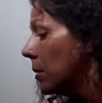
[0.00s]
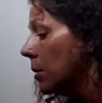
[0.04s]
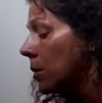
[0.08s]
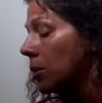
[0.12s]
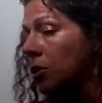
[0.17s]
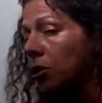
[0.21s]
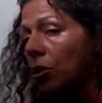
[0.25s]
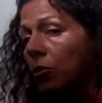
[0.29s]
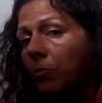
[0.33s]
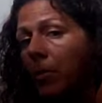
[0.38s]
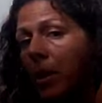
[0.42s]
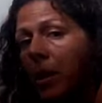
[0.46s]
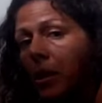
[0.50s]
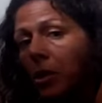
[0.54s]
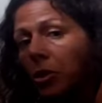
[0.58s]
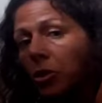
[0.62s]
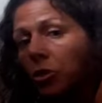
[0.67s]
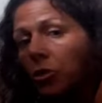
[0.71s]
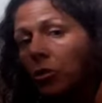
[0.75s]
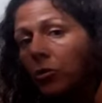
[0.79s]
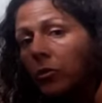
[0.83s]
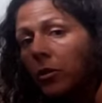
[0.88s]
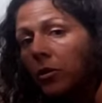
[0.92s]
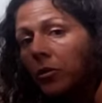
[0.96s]
So make
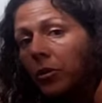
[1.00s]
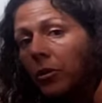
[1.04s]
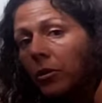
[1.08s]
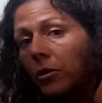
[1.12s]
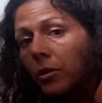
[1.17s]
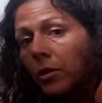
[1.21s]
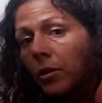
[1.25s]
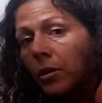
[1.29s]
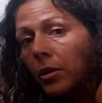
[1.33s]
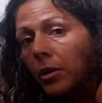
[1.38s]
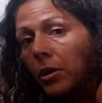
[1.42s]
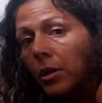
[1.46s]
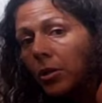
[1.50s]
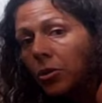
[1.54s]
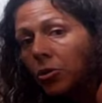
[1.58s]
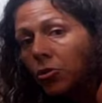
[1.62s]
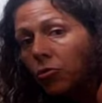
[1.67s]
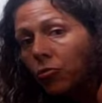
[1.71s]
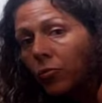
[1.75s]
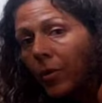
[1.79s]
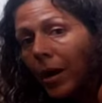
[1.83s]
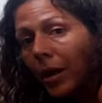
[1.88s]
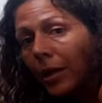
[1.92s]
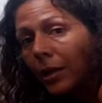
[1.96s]
sure that they're
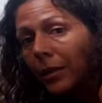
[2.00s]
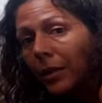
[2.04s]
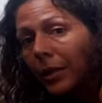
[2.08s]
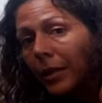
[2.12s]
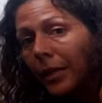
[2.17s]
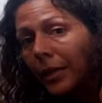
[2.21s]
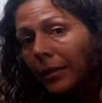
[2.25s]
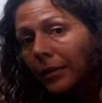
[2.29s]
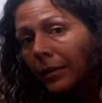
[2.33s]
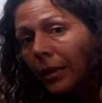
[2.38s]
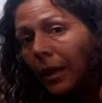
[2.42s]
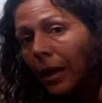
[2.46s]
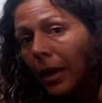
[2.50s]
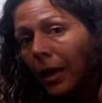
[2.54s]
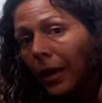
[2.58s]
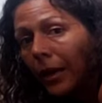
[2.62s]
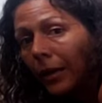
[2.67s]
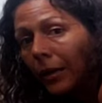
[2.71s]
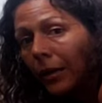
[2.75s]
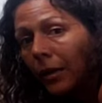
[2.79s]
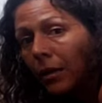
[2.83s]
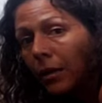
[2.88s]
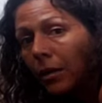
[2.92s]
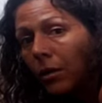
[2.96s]
directly in
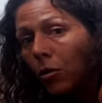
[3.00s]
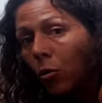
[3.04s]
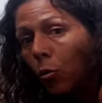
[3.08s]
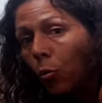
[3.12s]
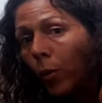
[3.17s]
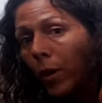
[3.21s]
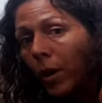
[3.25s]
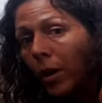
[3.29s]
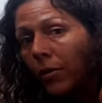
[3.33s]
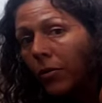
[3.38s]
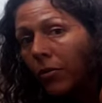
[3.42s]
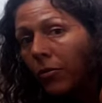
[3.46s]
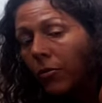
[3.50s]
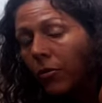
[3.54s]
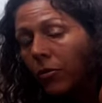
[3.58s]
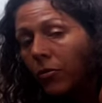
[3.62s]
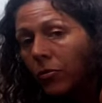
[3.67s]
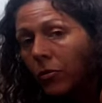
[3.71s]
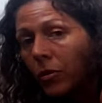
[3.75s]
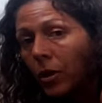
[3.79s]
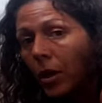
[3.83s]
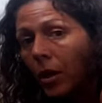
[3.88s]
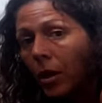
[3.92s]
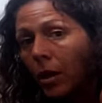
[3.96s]
line with
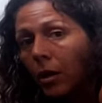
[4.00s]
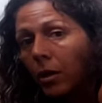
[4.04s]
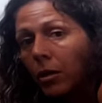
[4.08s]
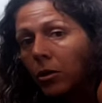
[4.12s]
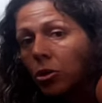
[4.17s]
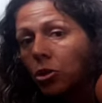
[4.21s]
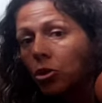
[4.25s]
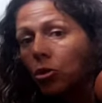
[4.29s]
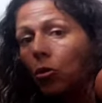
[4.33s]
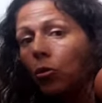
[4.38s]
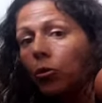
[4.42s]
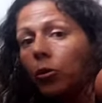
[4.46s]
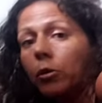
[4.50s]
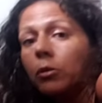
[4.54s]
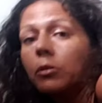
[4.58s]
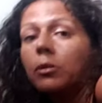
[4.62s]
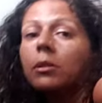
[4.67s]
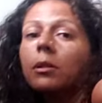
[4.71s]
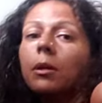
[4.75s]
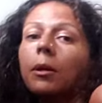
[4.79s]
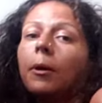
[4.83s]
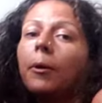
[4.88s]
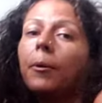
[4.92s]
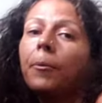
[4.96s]
the
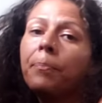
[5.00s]
shoulders.